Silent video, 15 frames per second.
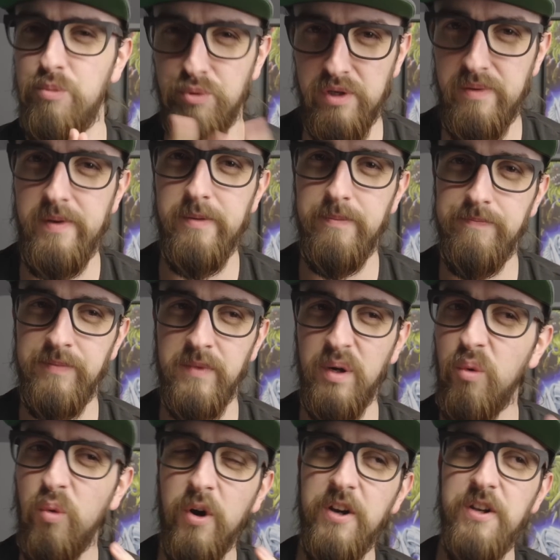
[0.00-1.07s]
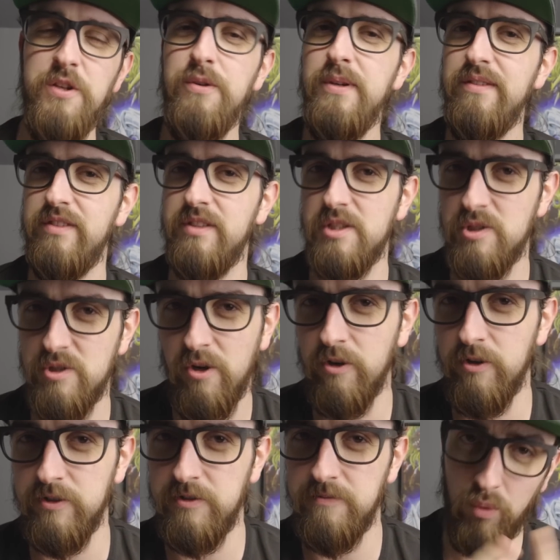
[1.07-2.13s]
Premium? Where do you even
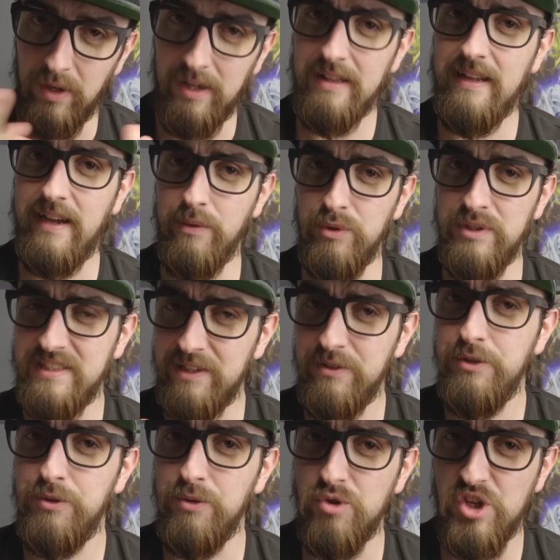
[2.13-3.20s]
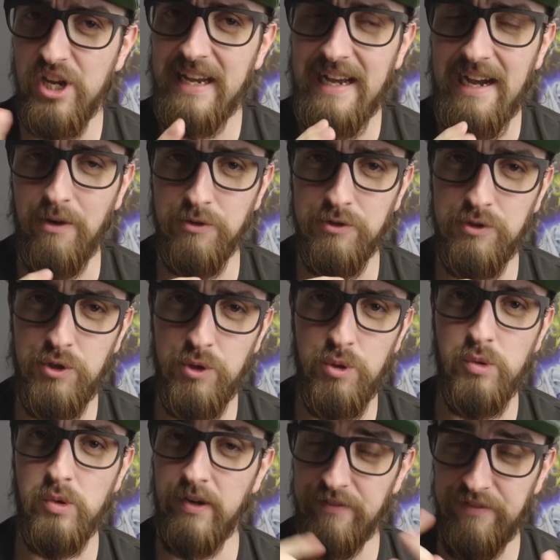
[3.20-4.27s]
start? Well, I would tell you to check out
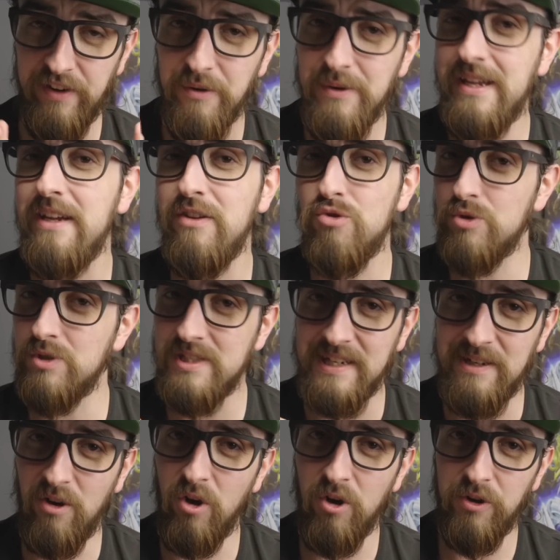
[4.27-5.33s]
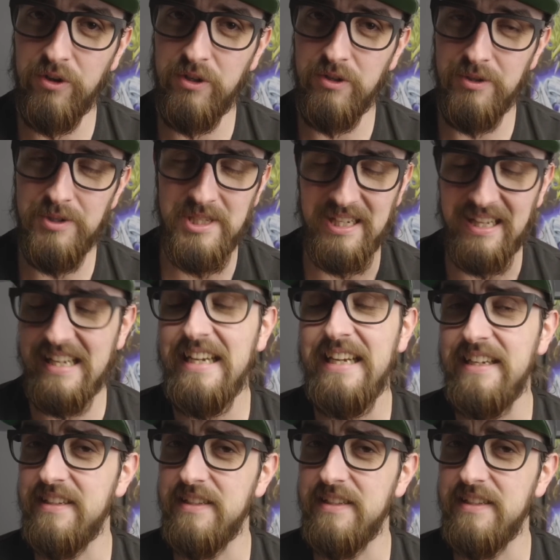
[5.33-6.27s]
two very interesting articles, link in the